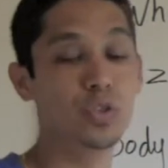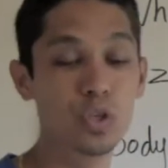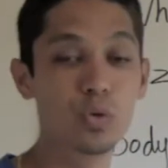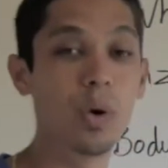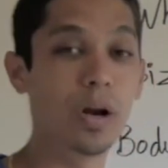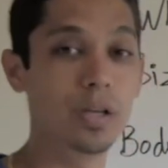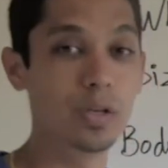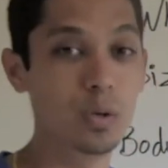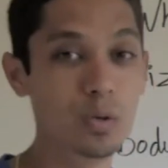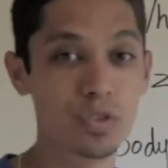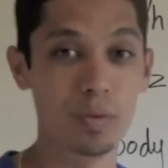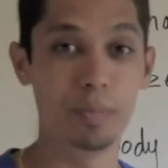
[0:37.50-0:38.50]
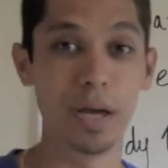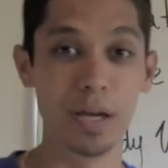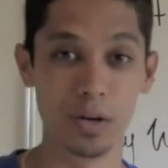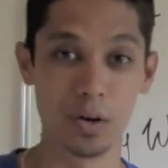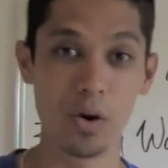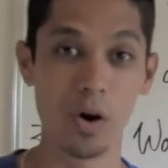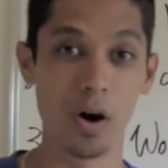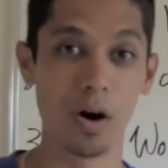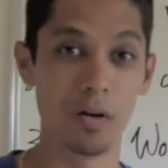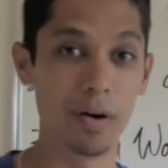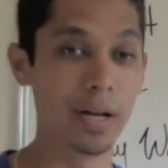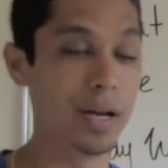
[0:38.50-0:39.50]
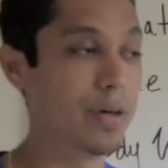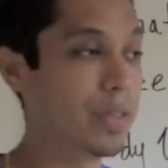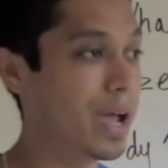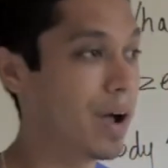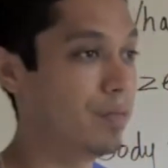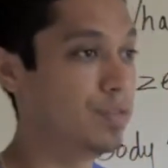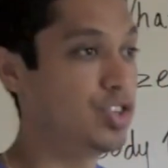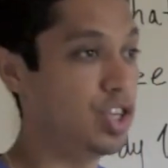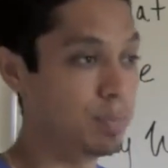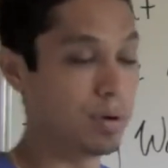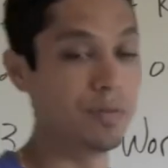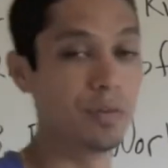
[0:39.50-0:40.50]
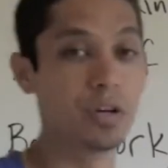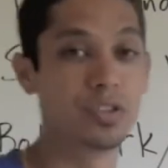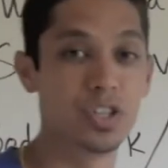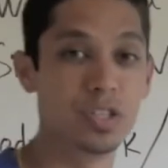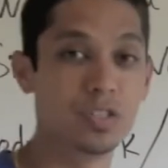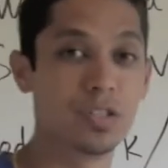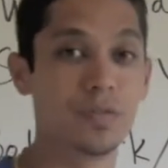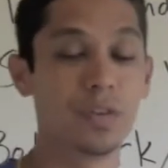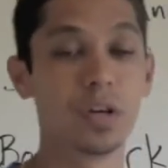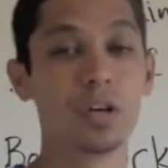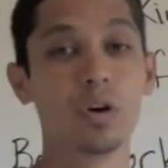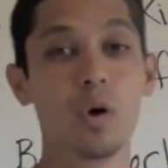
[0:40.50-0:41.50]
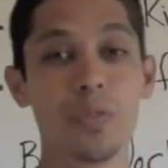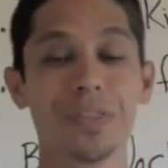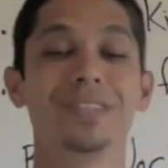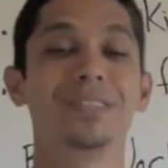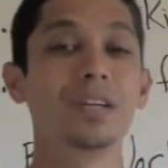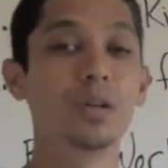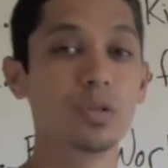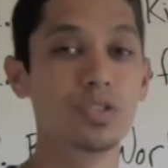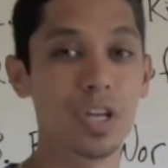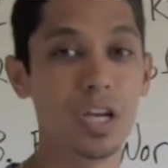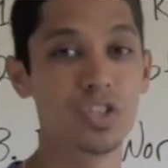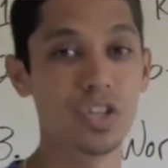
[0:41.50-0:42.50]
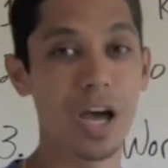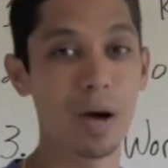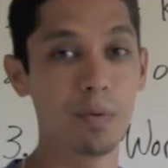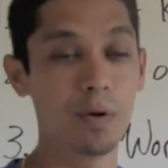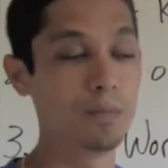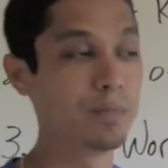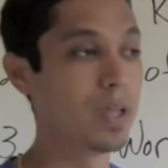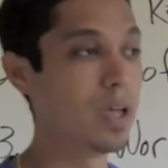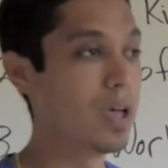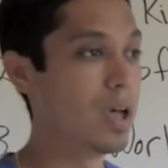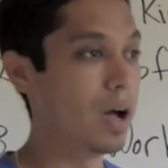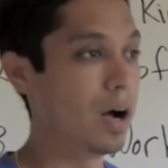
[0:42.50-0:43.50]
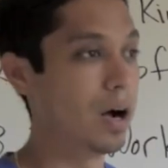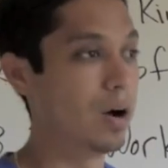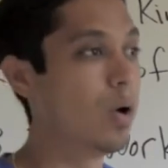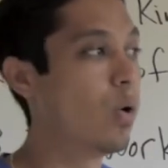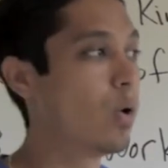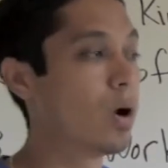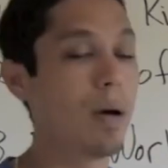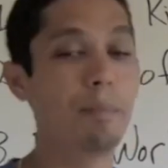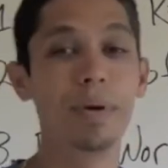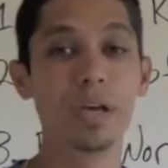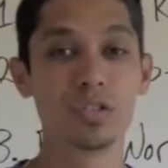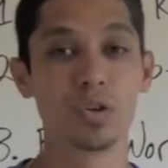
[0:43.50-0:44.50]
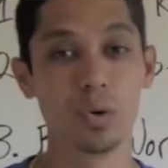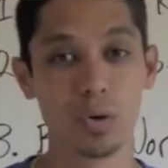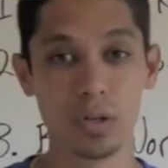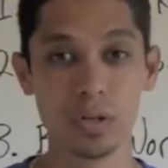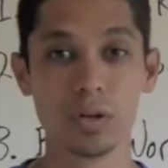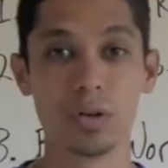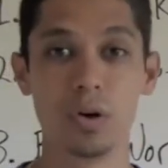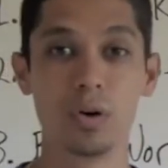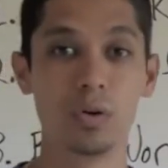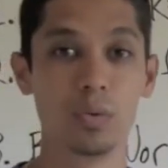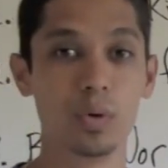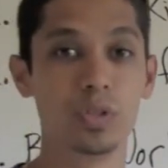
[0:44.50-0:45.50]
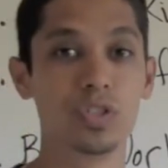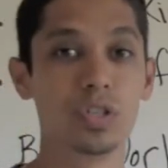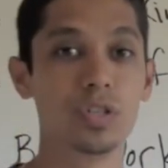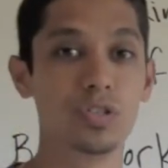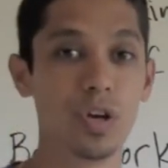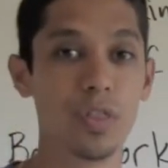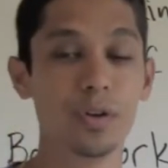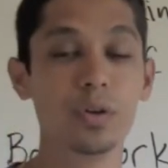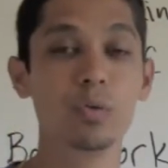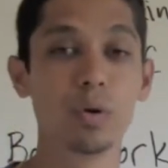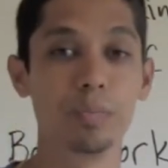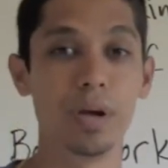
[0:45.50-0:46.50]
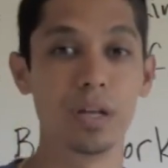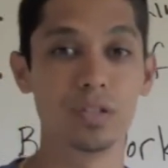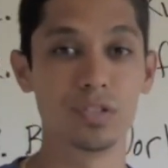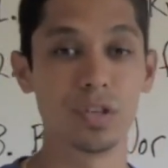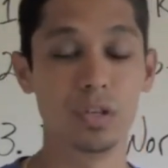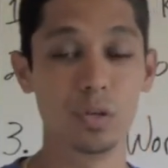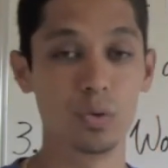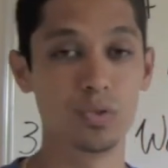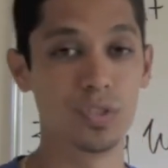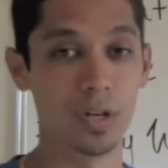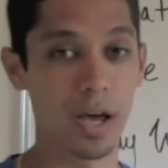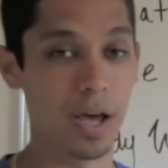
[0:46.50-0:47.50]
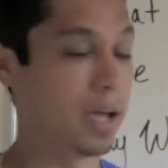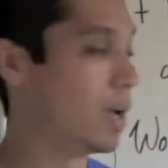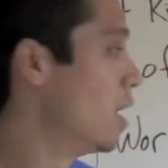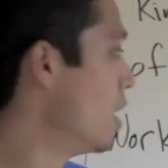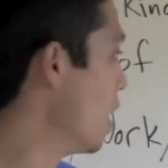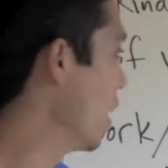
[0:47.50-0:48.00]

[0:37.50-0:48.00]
do you want to use to paint your car? All right, now they have cheaper versions if you're going to go with a single stage enamel or a base coat clear coat, which is the newer paints used today.